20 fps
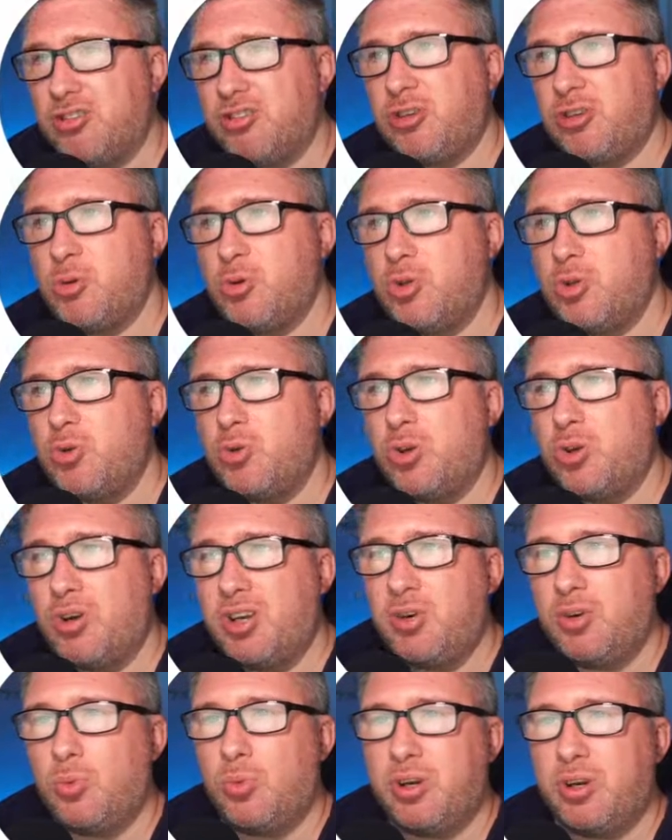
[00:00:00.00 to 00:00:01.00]
So you
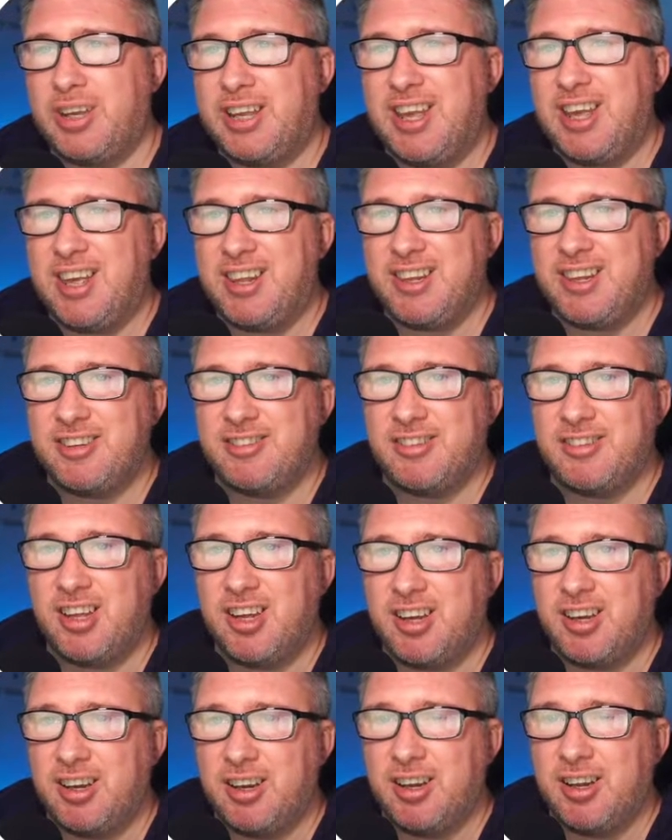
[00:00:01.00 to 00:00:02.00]
kind of want to get this
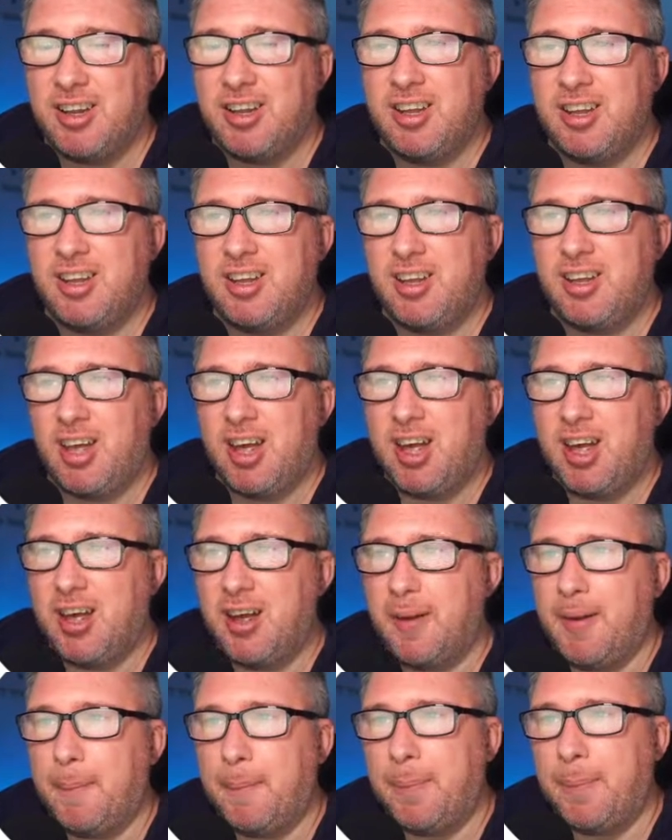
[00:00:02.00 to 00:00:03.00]
done
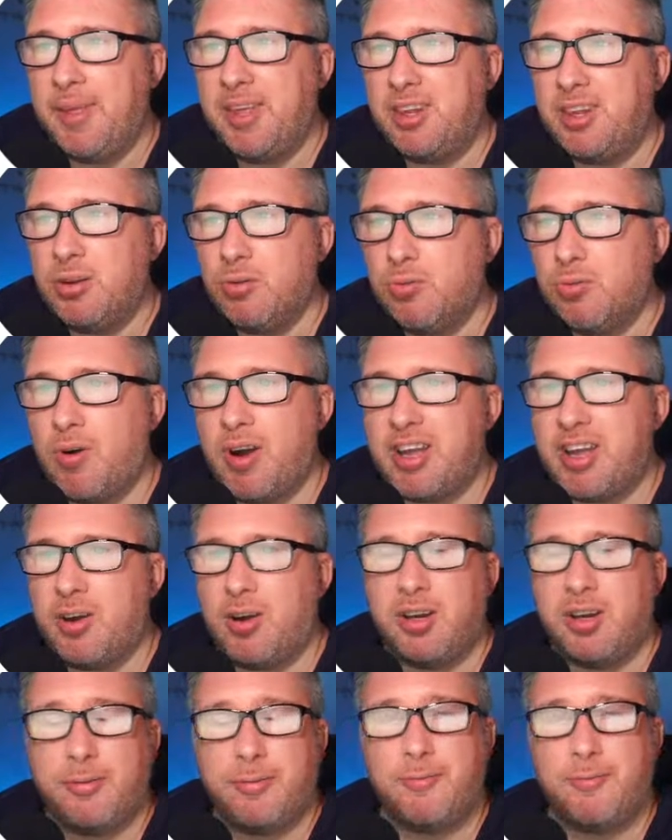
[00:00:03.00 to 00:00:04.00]
in the right
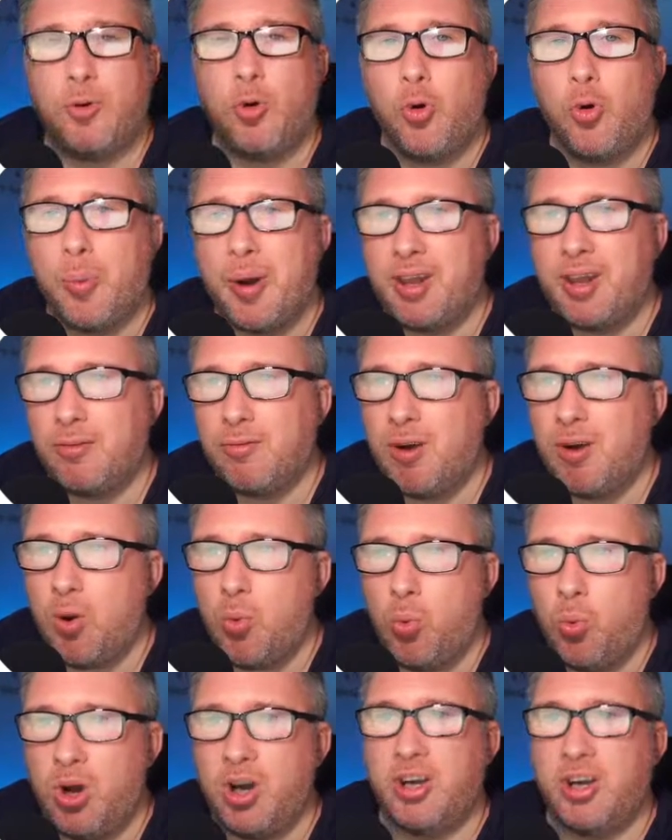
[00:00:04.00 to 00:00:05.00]
kind of format, the right
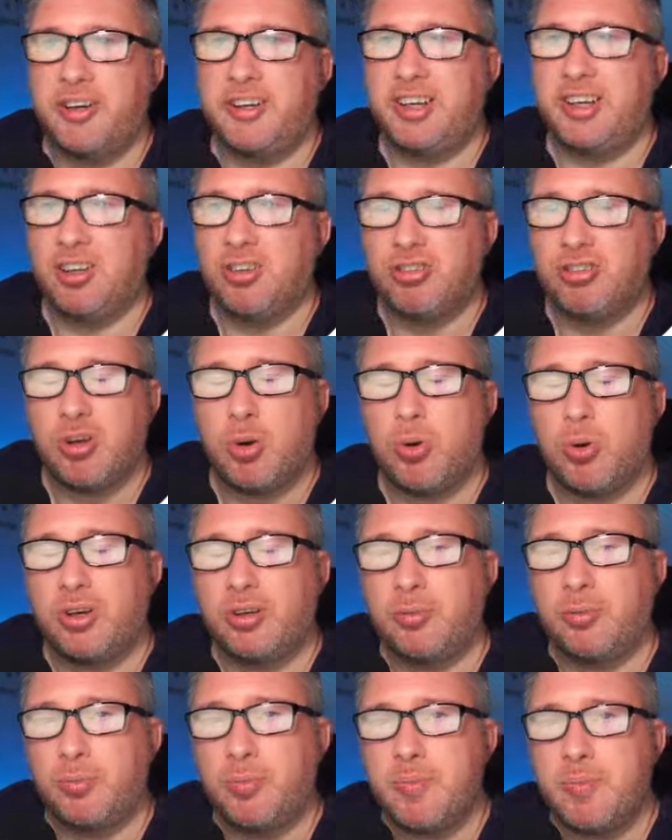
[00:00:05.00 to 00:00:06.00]
wording and so
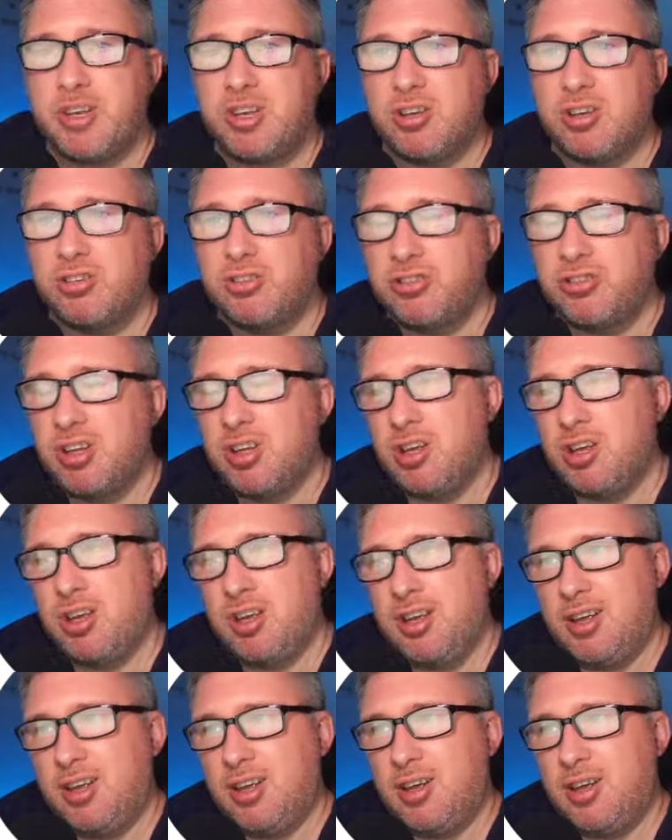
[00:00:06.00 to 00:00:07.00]
on, because
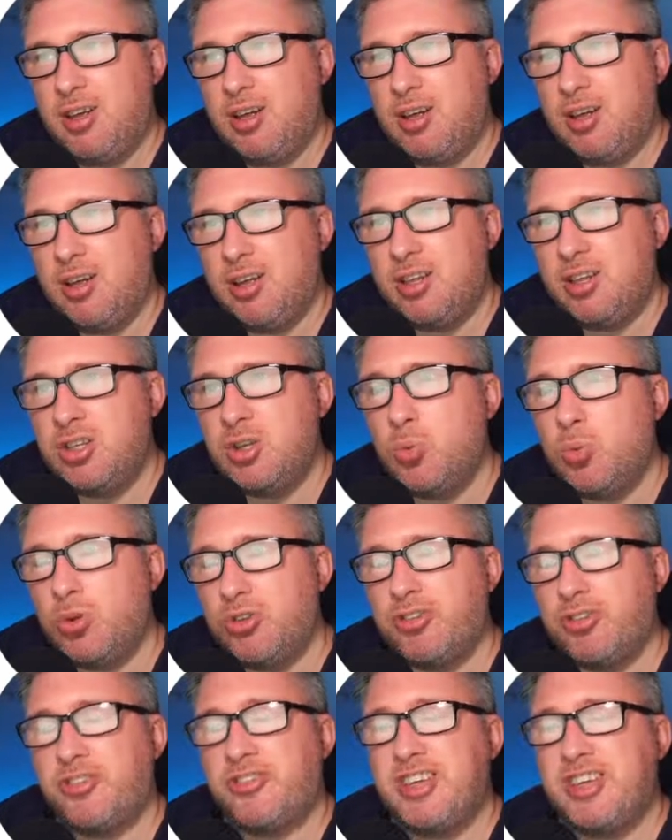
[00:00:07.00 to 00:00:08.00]
you
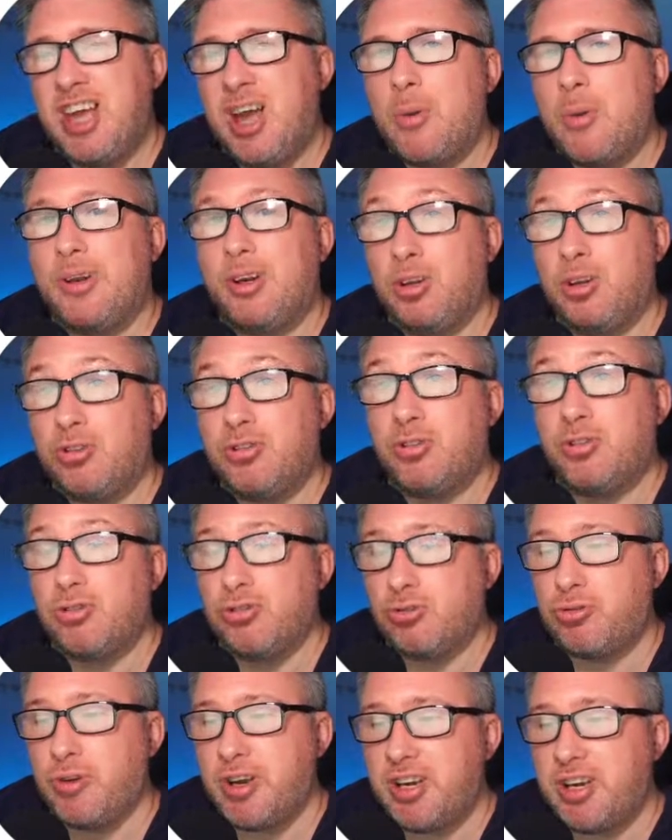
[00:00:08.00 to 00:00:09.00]
want to see how it looks on
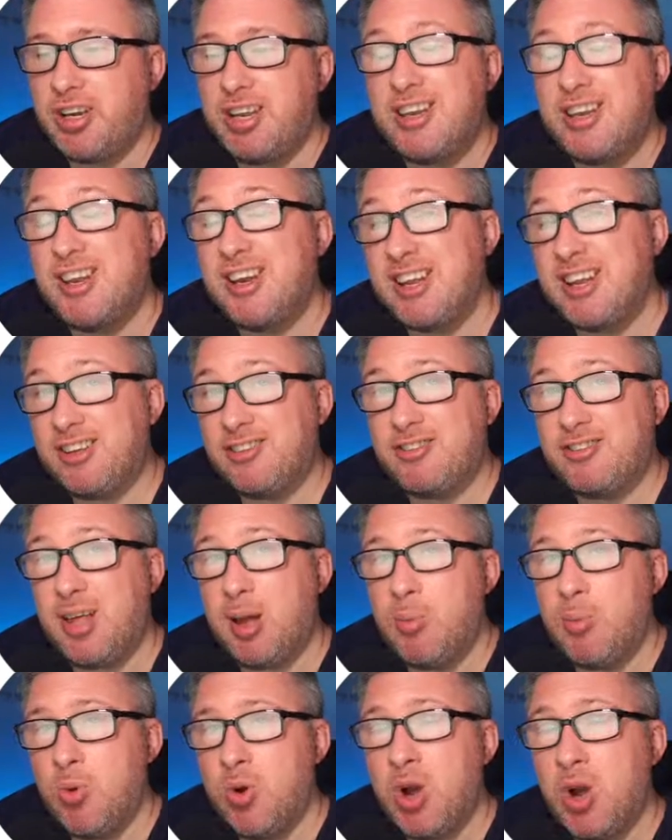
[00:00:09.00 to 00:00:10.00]
screen. In the next
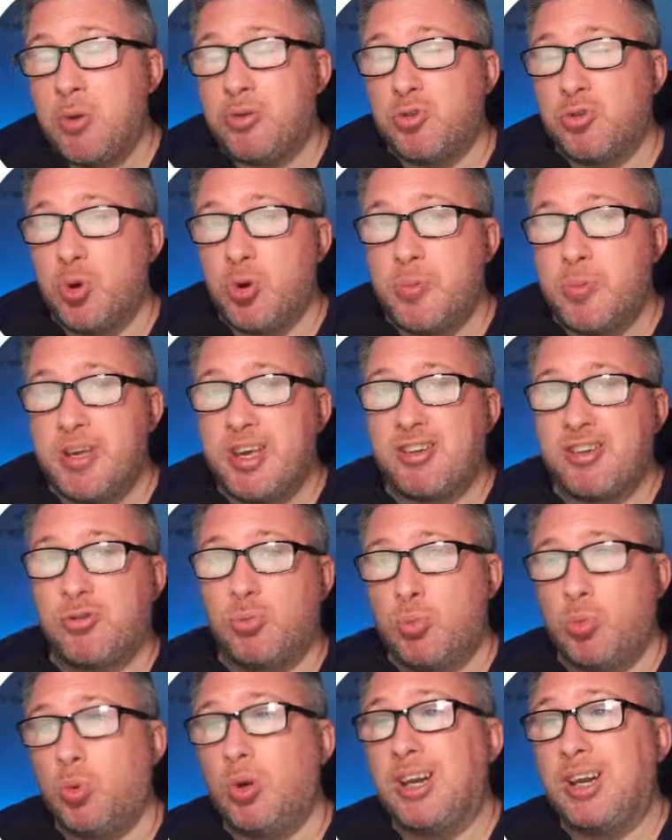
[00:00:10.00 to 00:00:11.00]
step, we'll go into OBS
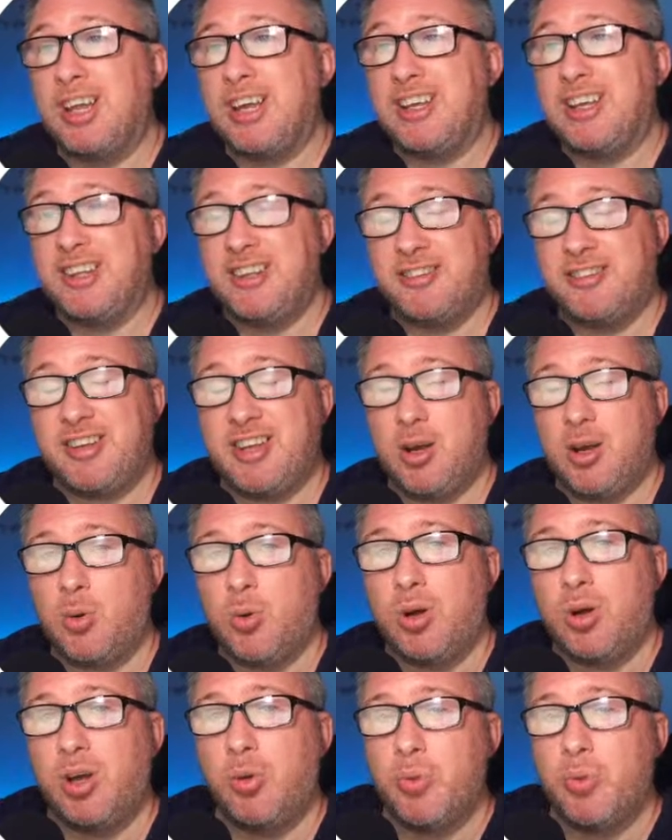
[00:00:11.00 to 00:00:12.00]
and we'll lay this out,
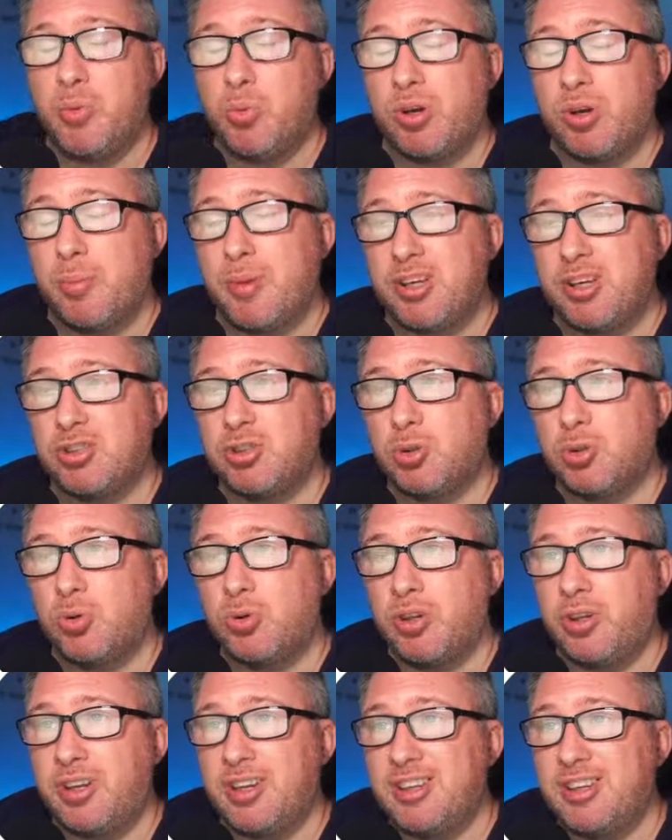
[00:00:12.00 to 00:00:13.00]
and we want to make
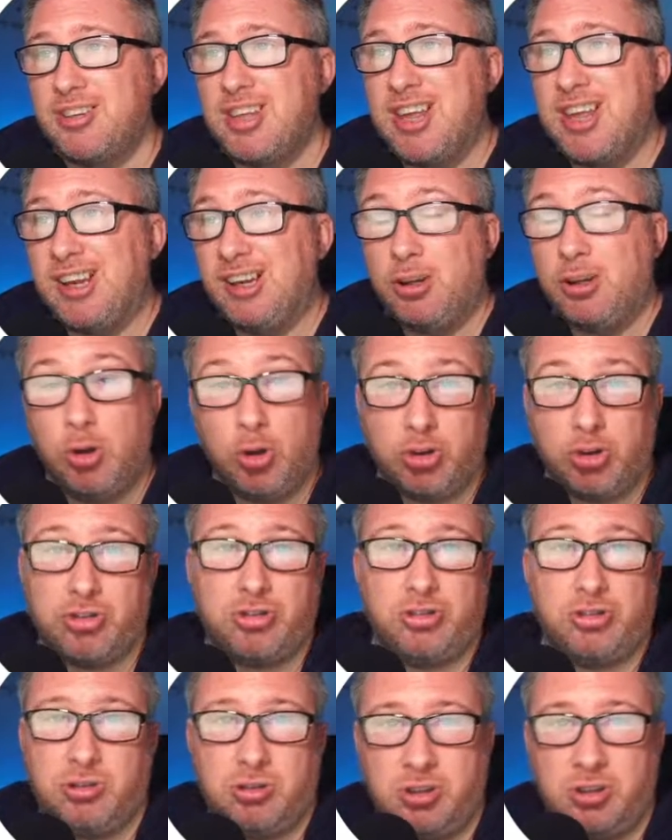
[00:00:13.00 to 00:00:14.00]
sure that it
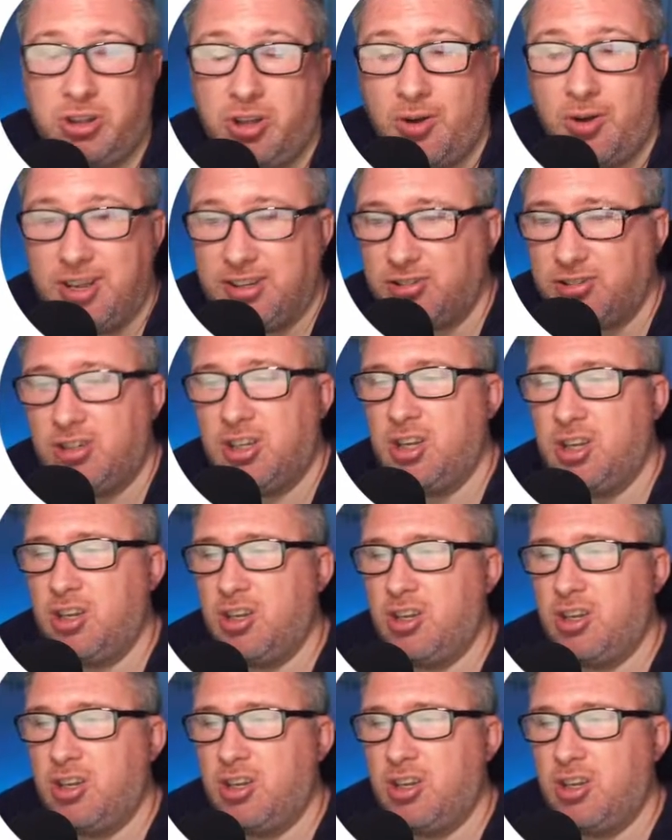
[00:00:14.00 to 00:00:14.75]
looks nice.